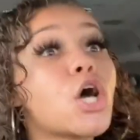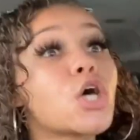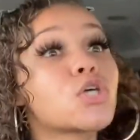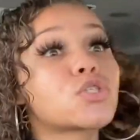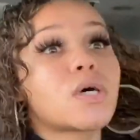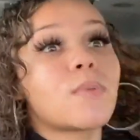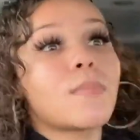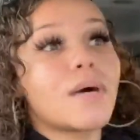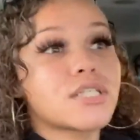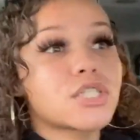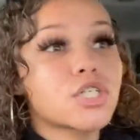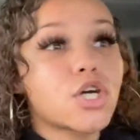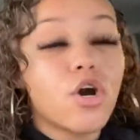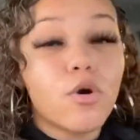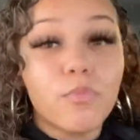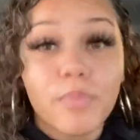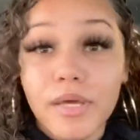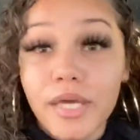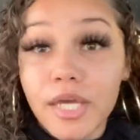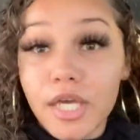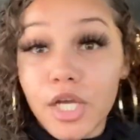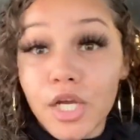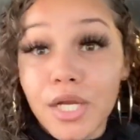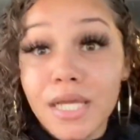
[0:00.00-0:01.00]
So I'm about to go up
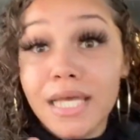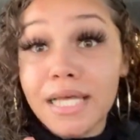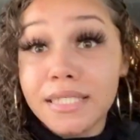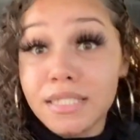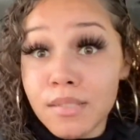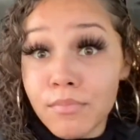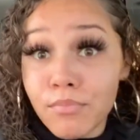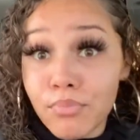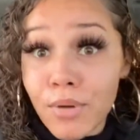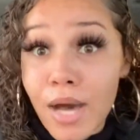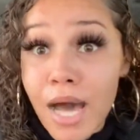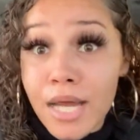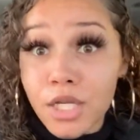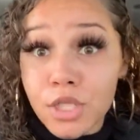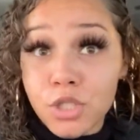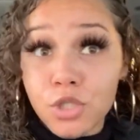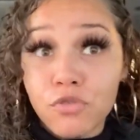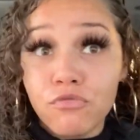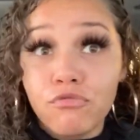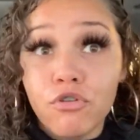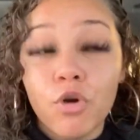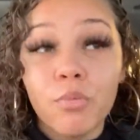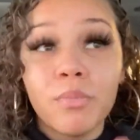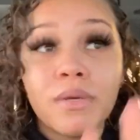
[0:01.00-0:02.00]
in here and get some products,
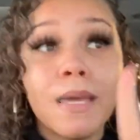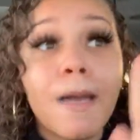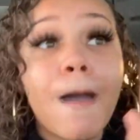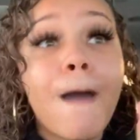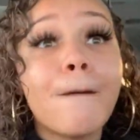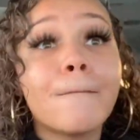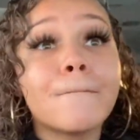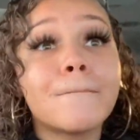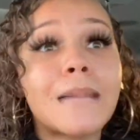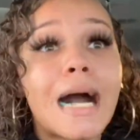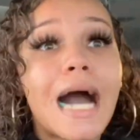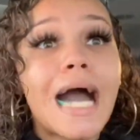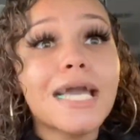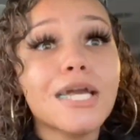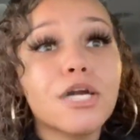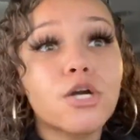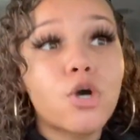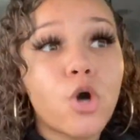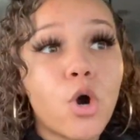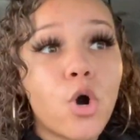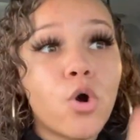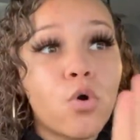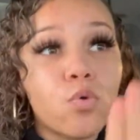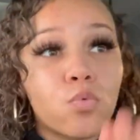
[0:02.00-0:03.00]
you feel me? My
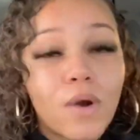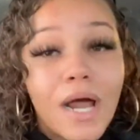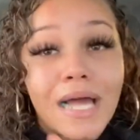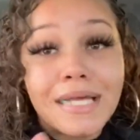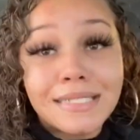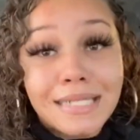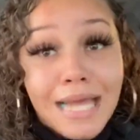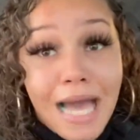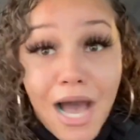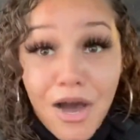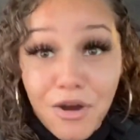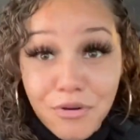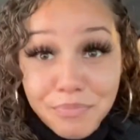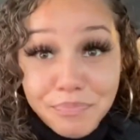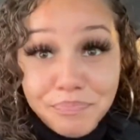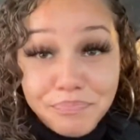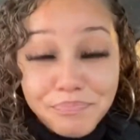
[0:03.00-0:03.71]
goal right now,